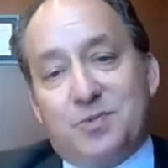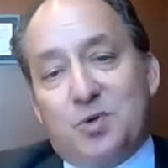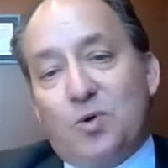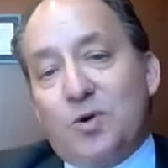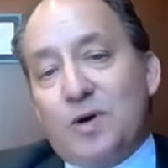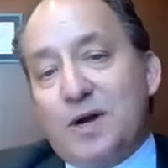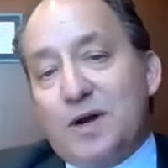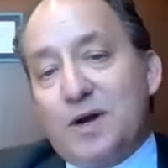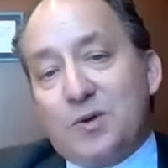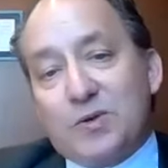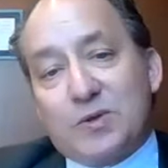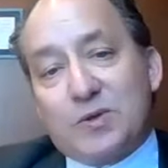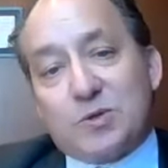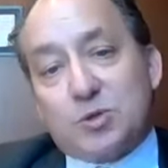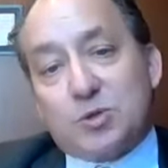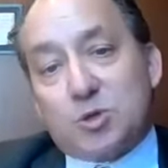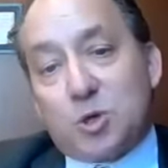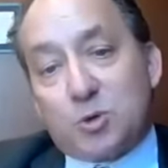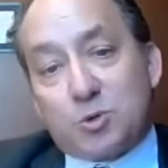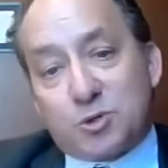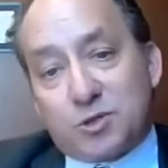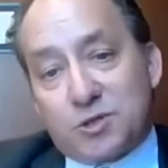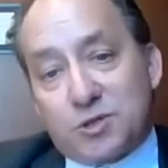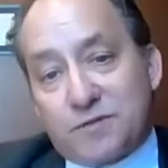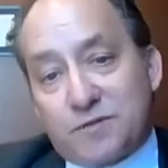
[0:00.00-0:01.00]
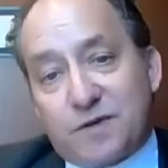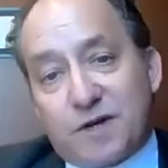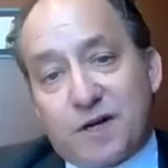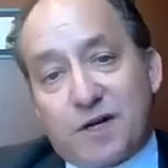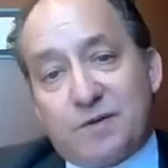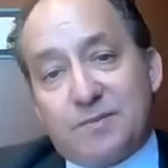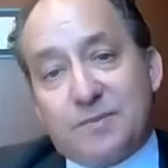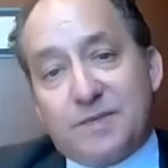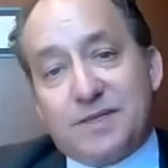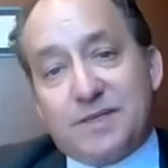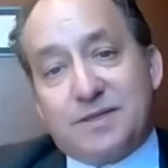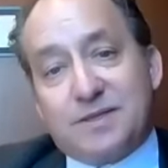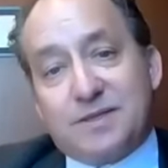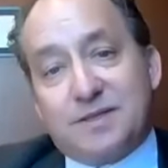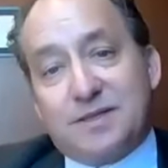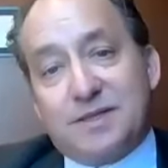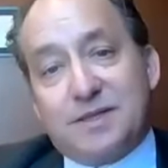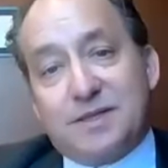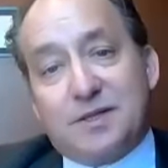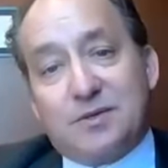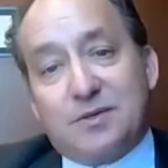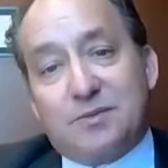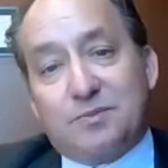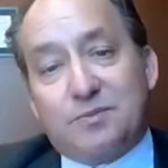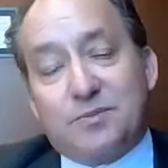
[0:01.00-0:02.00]
or the social environment
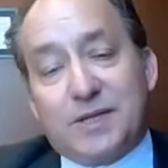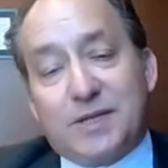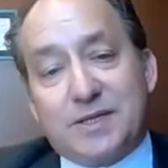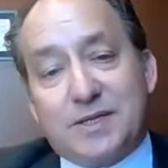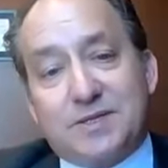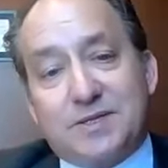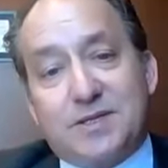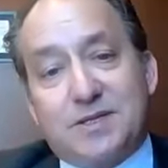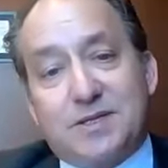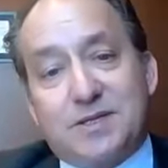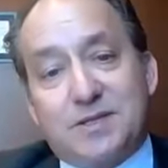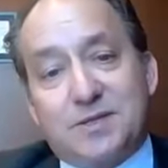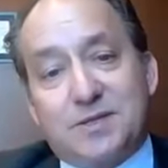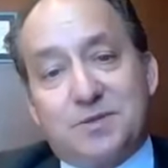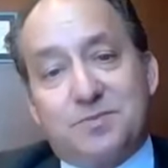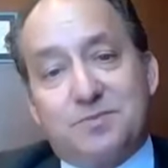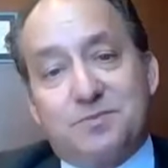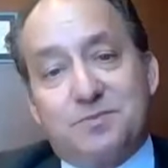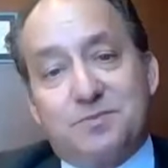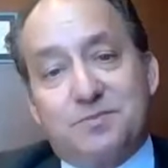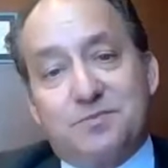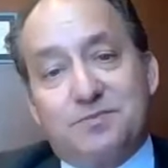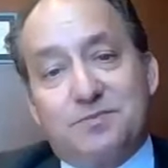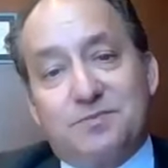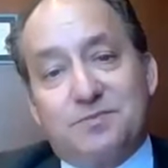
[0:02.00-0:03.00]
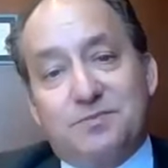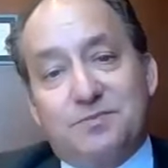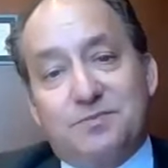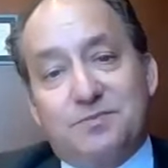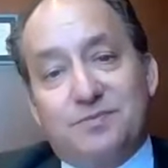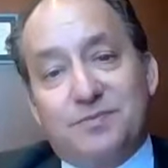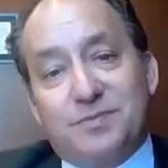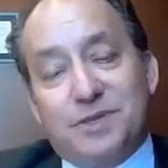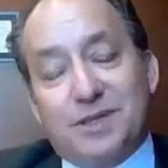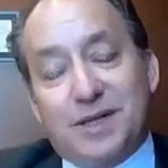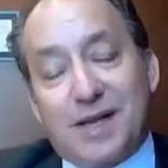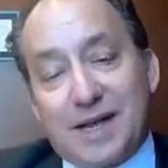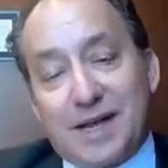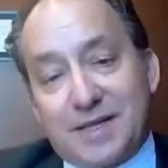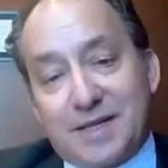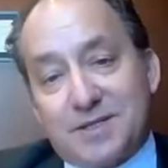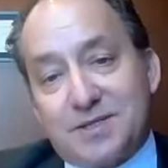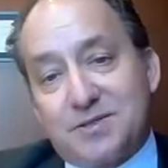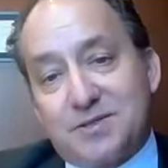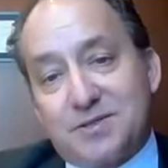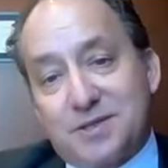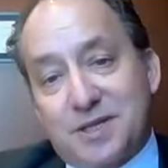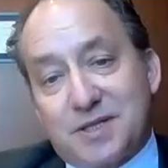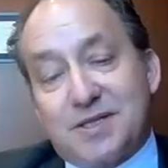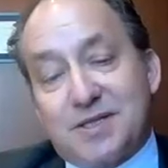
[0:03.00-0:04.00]
in a place that is
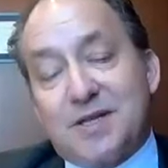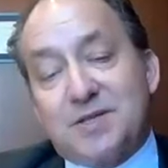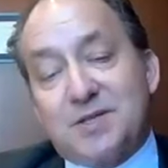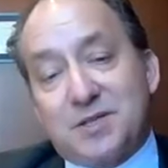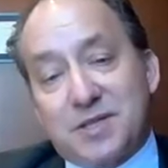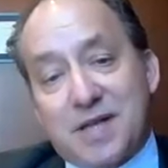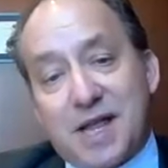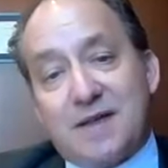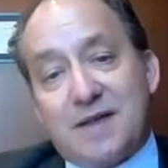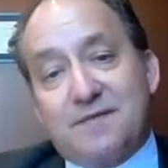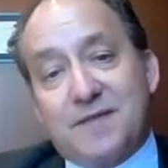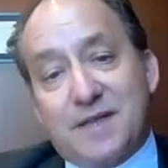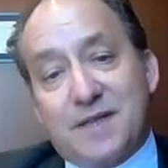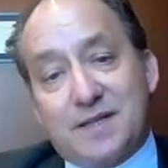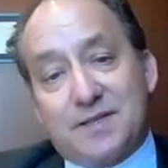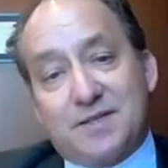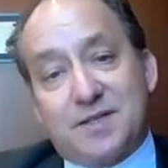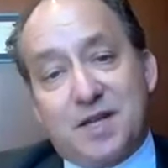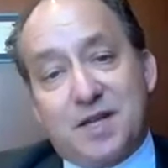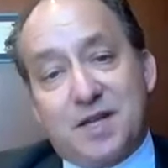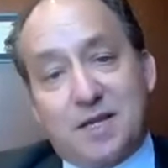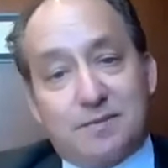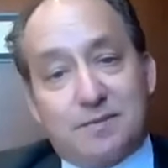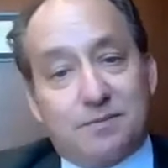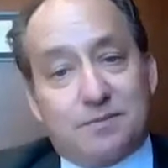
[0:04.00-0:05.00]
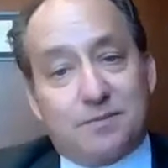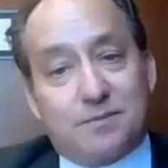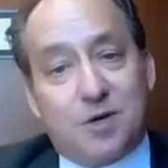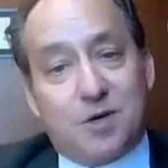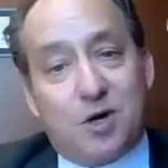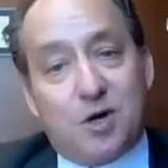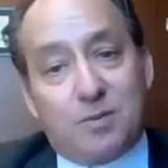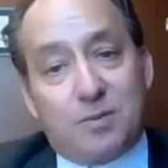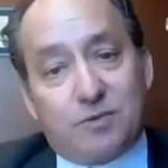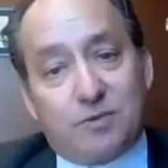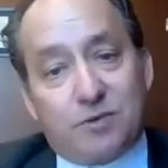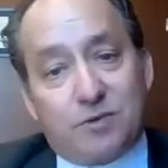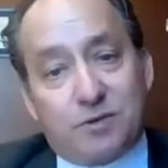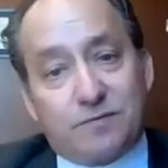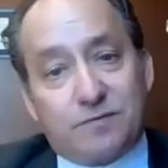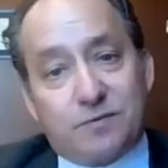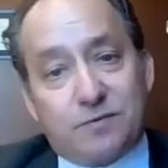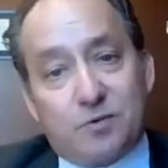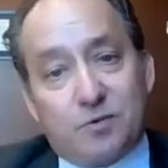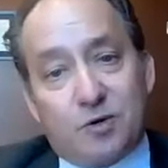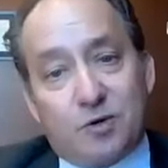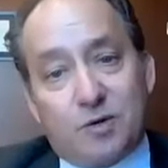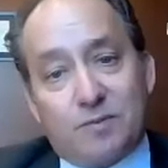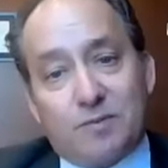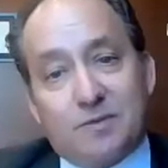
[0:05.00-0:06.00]
that doesn't have that same operative
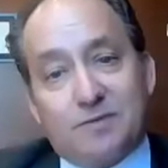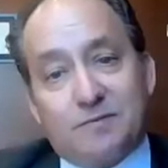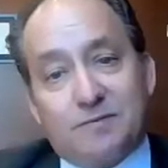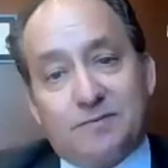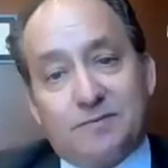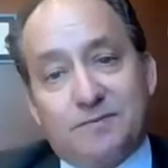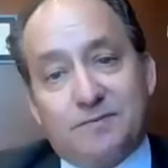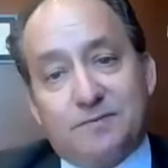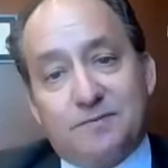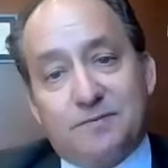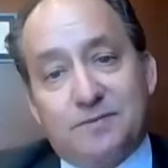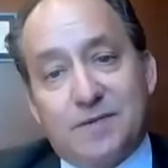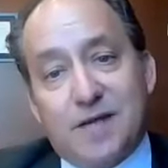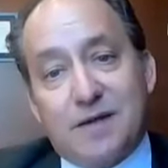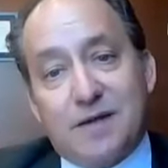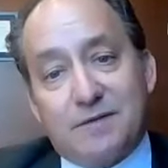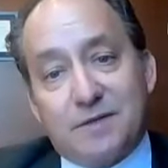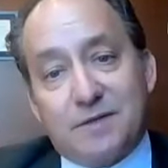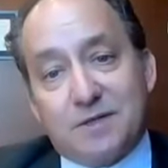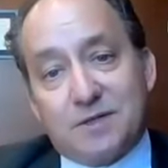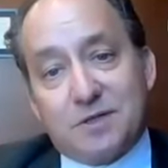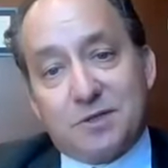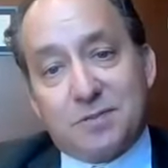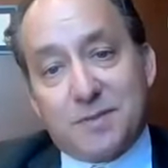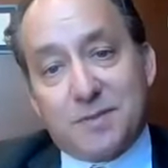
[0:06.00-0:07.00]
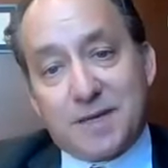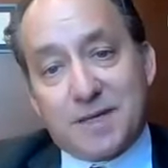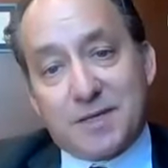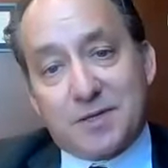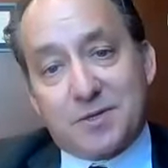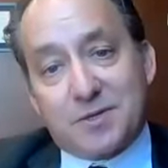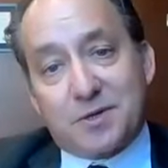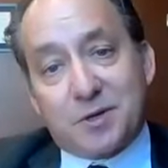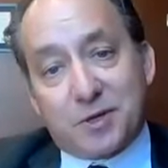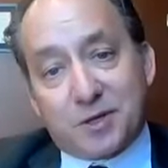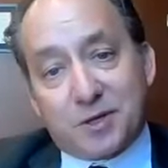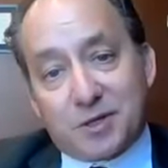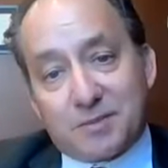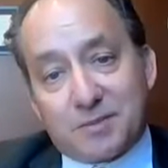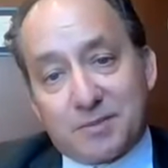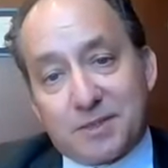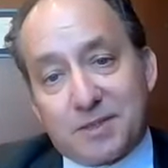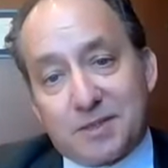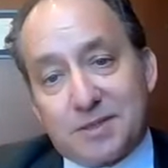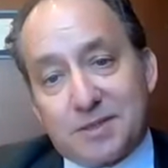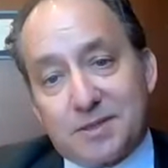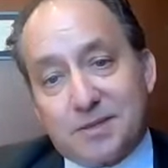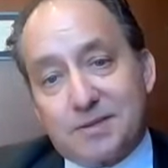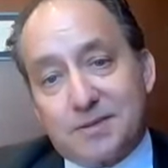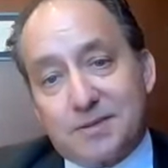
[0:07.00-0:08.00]
norm of evidence-based
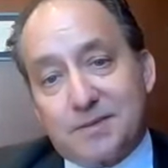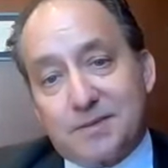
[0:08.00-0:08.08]
argument.